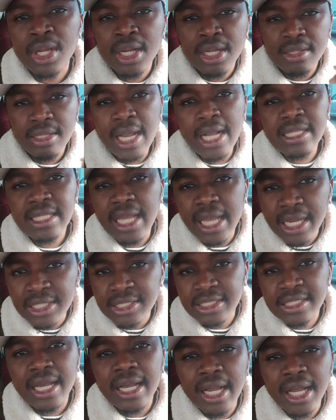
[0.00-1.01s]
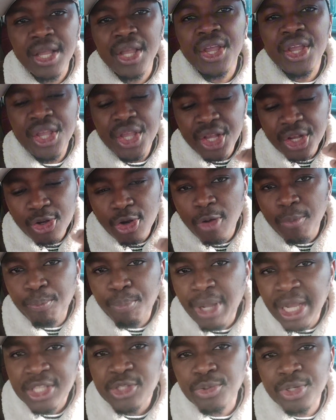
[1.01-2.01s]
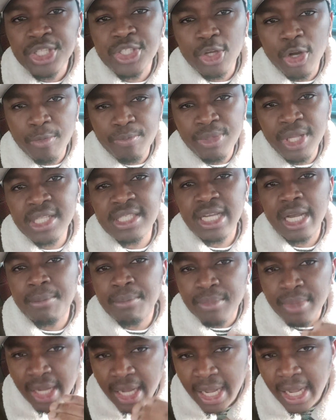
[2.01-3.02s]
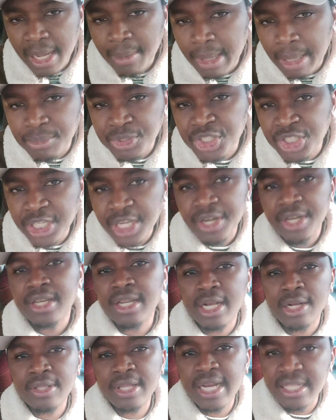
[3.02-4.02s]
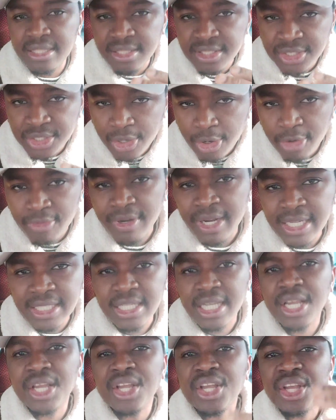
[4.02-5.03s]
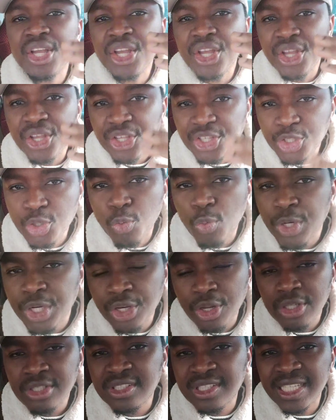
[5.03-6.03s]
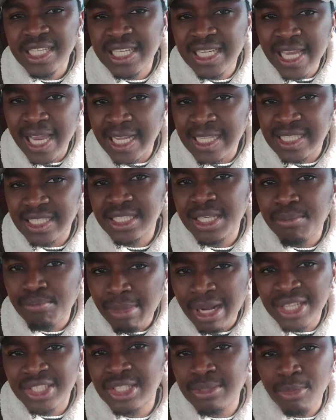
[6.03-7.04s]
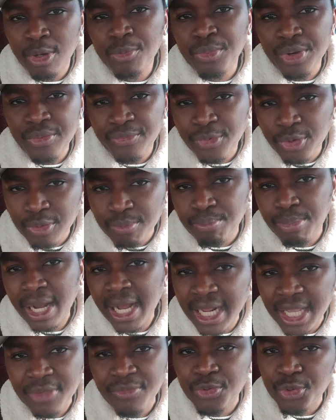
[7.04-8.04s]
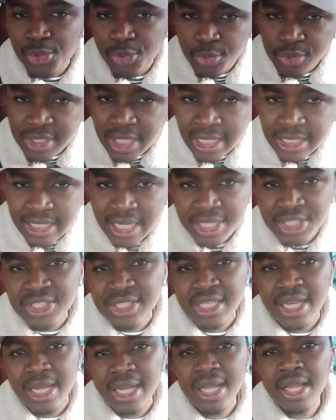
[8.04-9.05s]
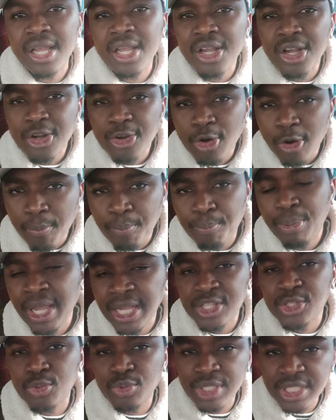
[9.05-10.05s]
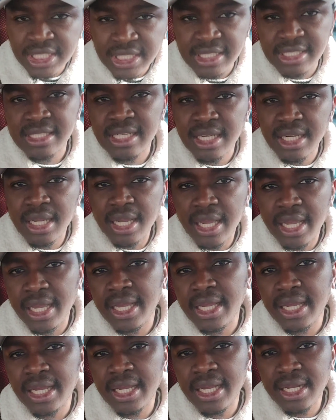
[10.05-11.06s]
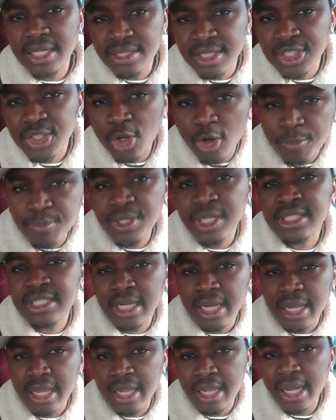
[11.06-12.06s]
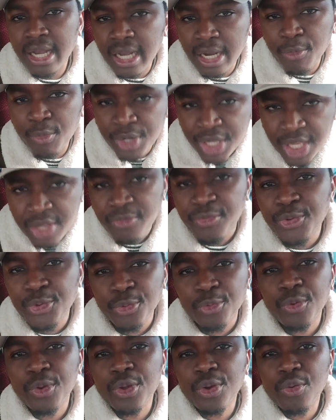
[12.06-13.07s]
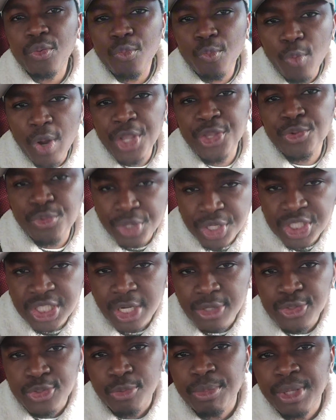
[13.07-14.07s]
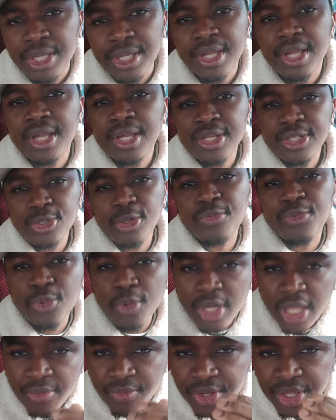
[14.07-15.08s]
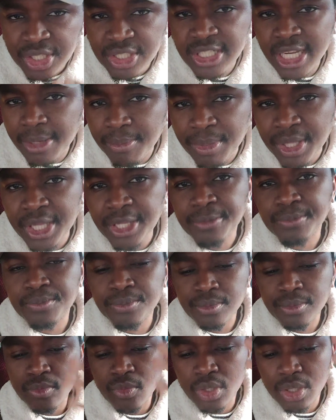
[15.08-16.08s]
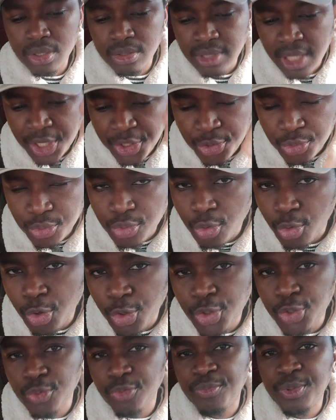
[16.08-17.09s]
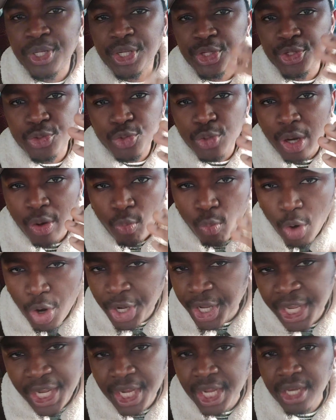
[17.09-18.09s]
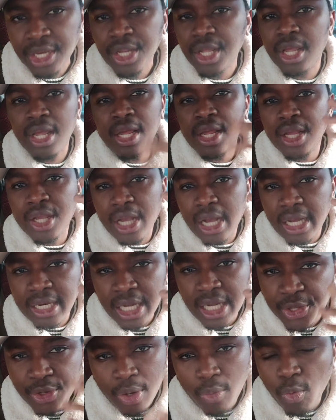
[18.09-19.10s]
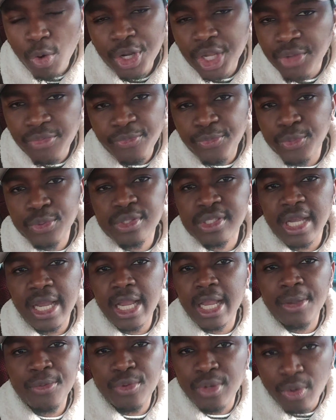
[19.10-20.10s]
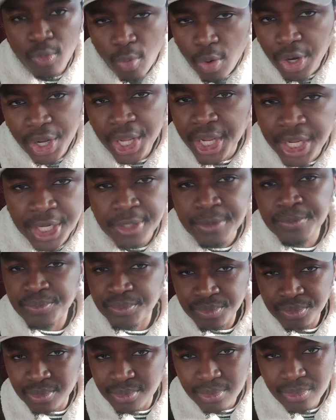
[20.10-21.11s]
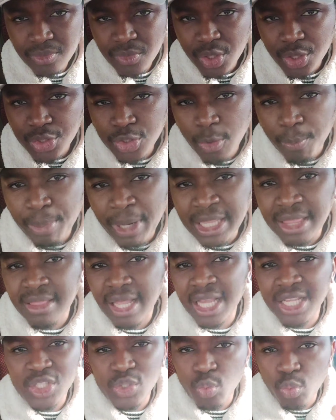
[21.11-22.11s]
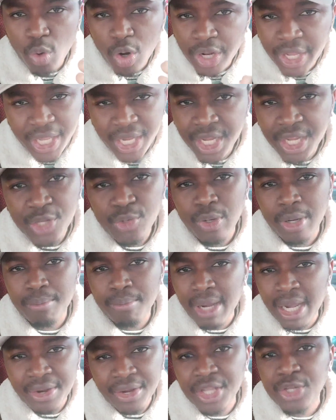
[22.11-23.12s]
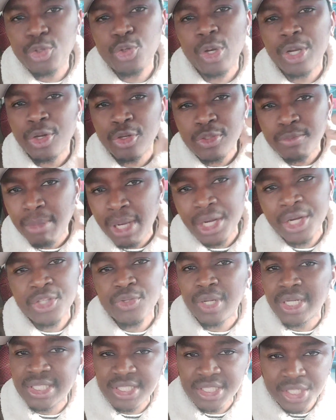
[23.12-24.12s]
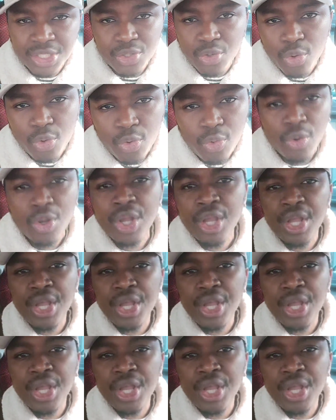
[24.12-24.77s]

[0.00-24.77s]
That Elster, compared to this update I'm sharing now that I discovered, you will not still get the maximum refund back if you use that Elster compared to this update I'll give you when you reach out to me. So if you live in Germany, then you know you are working, either you are working full-time, you are working, your partner is working, you are married, you are not married, you are single.